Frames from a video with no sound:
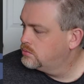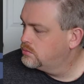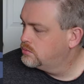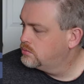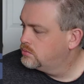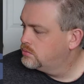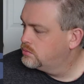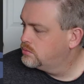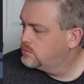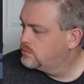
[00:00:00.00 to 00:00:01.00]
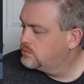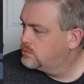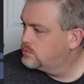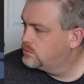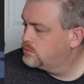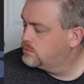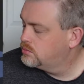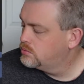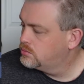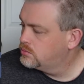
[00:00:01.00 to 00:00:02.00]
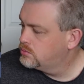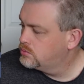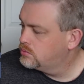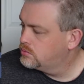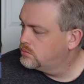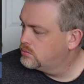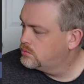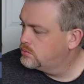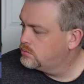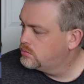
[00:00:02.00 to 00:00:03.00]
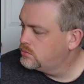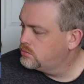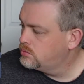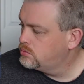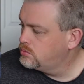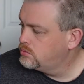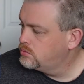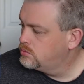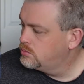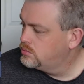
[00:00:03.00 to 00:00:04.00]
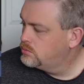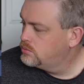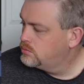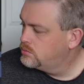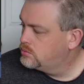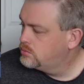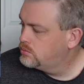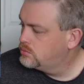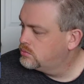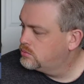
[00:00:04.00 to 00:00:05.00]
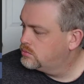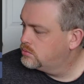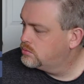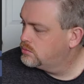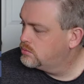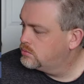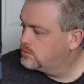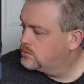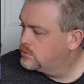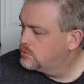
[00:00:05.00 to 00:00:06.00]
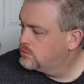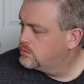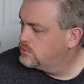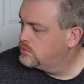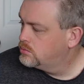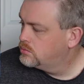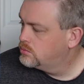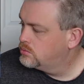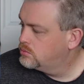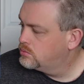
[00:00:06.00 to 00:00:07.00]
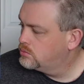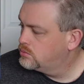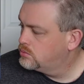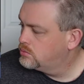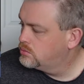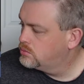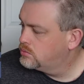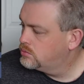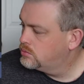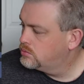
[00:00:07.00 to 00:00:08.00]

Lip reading: This person isn't speaking.